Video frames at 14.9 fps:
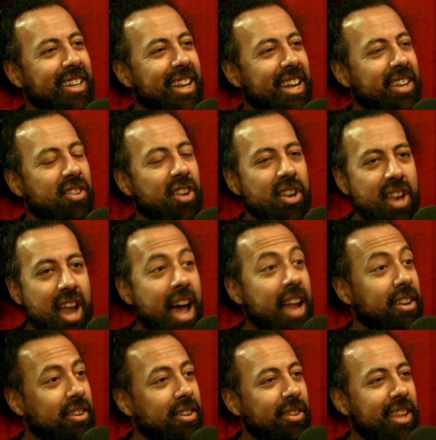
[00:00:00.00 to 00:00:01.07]
Like, to
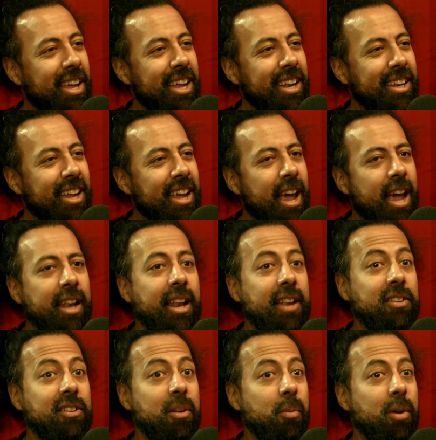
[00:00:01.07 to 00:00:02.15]
not do that,
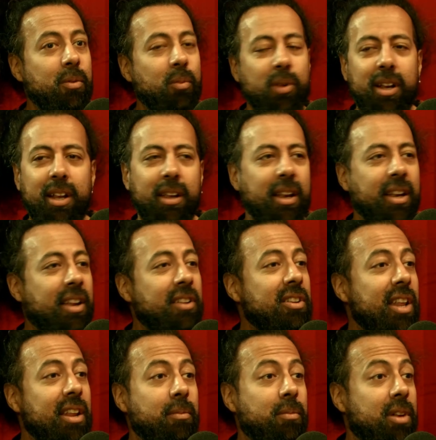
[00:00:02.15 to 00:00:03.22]
unless someone really, unless
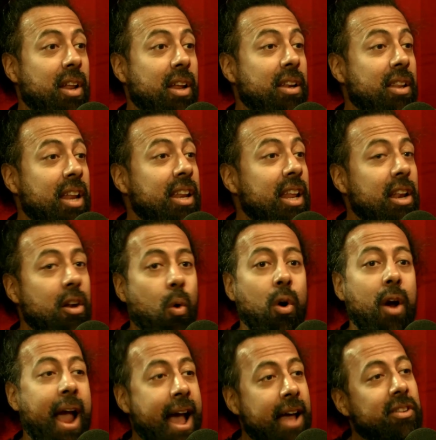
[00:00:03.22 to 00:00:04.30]
they need it,
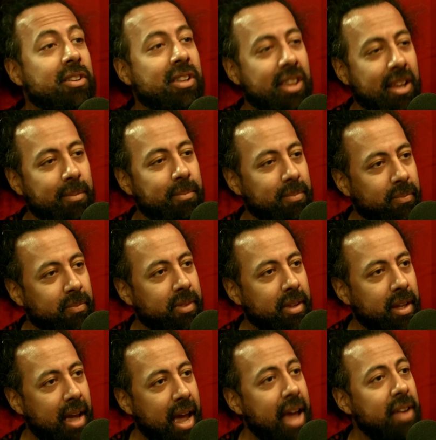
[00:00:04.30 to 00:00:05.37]
or ask them.
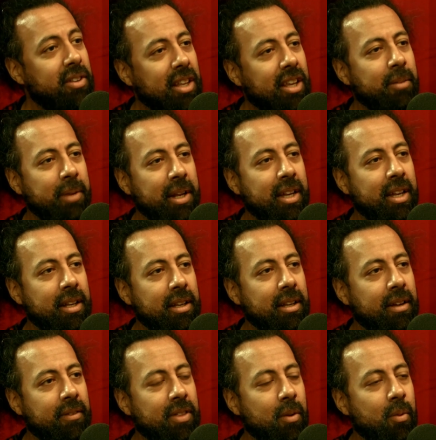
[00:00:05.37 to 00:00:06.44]
Ask the comedian
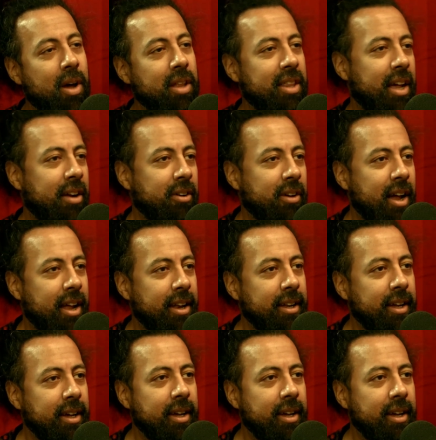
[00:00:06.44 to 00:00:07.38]
if they want that or not.